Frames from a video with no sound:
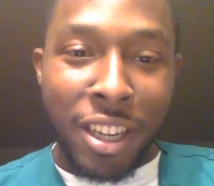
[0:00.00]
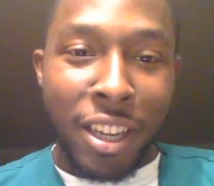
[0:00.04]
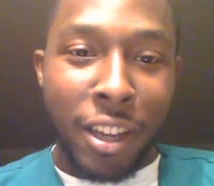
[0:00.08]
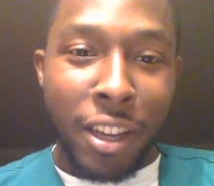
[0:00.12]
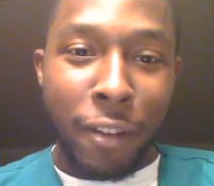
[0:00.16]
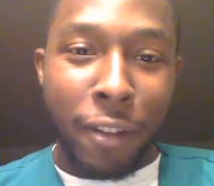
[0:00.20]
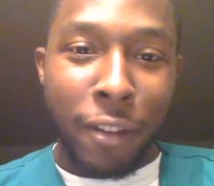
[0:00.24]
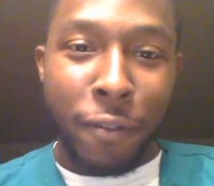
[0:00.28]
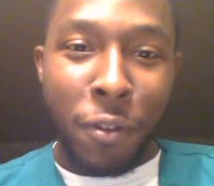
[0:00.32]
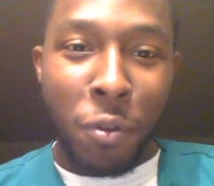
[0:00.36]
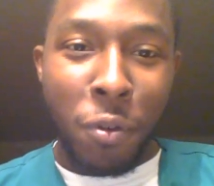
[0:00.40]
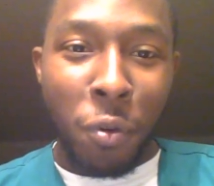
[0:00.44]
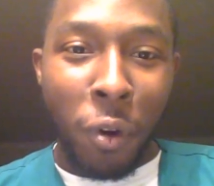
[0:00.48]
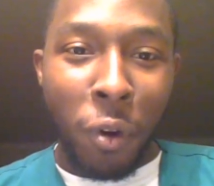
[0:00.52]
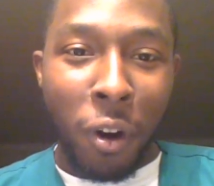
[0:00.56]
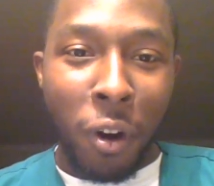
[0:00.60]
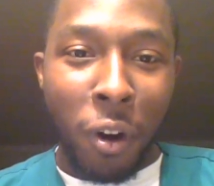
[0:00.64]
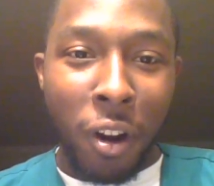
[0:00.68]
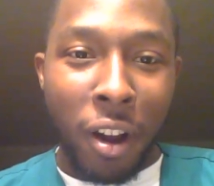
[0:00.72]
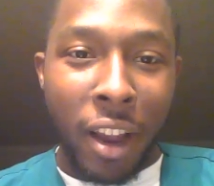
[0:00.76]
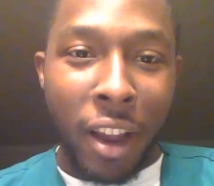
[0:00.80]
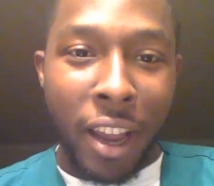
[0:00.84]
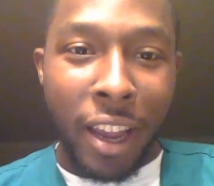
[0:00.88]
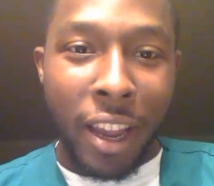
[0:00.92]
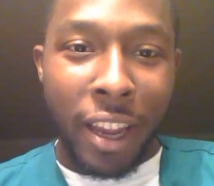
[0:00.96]
If you
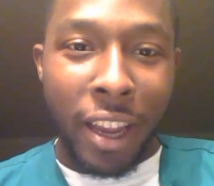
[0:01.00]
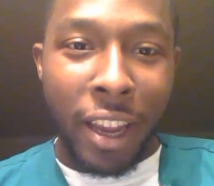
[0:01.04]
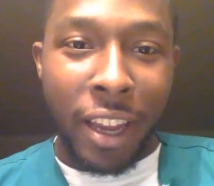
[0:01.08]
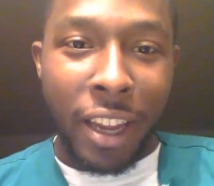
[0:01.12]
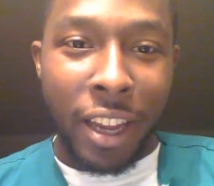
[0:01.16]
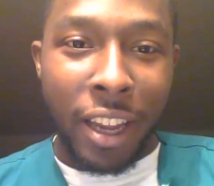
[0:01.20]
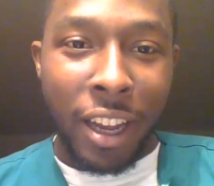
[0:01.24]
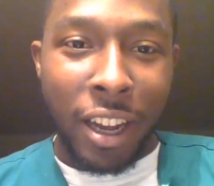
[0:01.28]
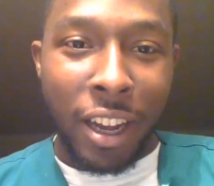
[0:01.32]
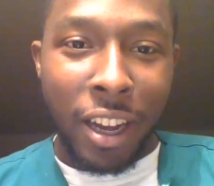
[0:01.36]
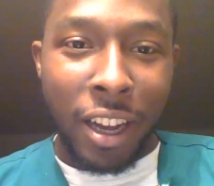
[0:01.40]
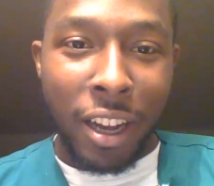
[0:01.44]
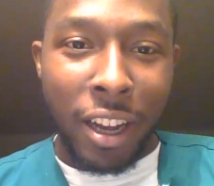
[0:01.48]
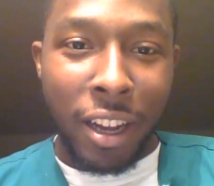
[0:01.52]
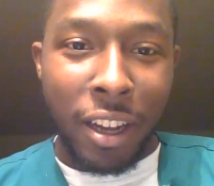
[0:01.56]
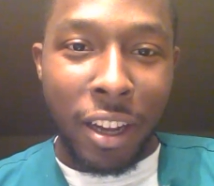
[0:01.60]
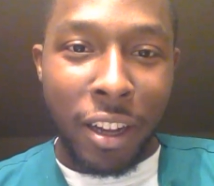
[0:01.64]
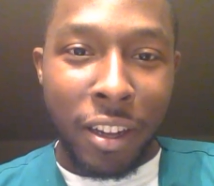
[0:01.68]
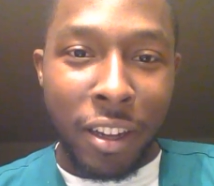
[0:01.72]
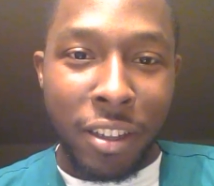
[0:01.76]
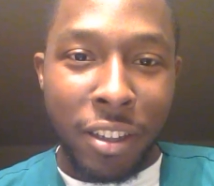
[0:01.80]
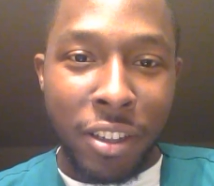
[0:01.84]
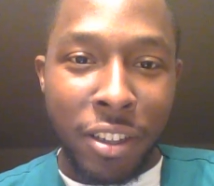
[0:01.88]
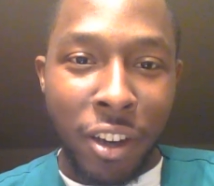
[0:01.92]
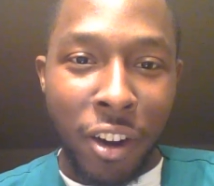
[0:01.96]
are a
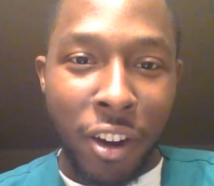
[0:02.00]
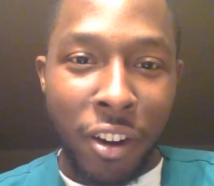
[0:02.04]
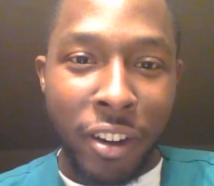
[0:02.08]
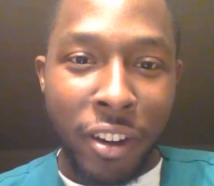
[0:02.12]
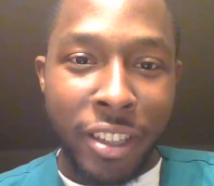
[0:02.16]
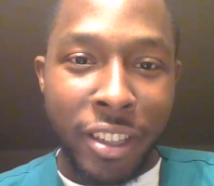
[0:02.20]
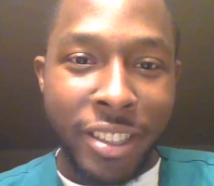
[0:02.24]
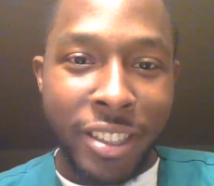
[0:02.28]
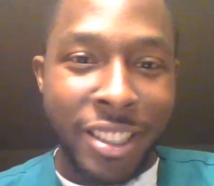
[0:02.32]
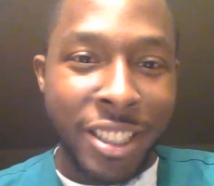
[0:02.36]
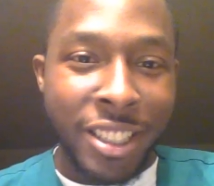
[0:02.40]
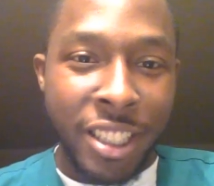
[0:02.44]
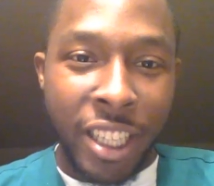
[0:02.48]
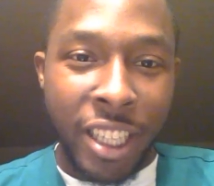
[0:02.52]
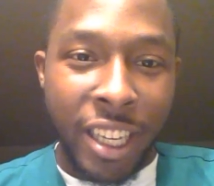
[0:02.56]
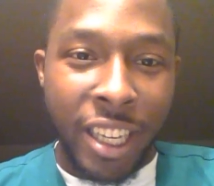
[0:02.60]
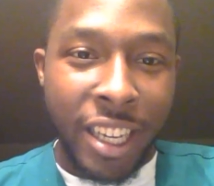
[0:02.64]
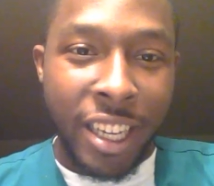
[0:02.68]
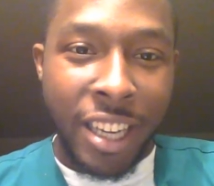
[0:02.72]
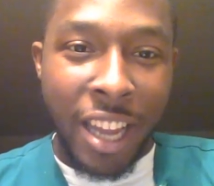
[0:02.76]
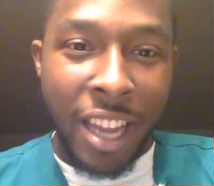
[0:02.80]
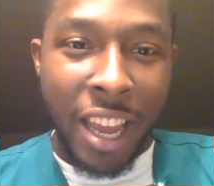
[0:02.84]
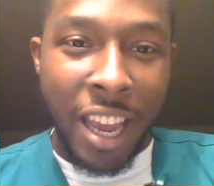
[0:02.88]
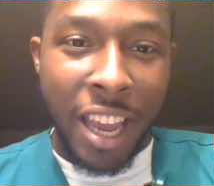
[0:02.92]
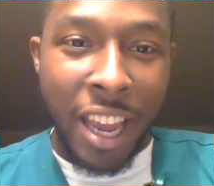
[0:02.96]
current
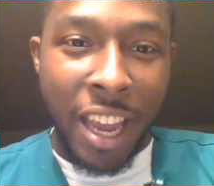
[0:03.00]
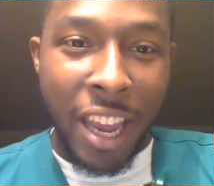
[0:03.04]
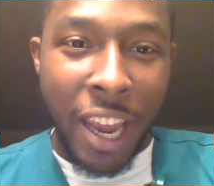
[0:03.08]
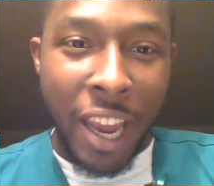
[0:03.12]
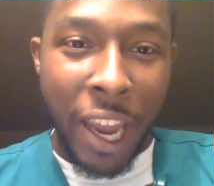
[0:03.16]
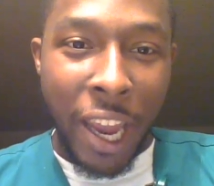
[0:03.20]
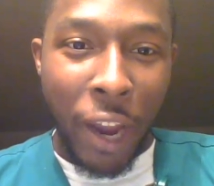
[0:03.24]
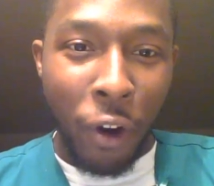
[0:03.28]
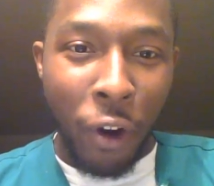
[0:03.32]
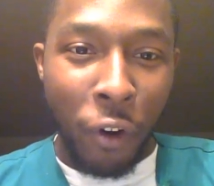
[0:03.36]
CNA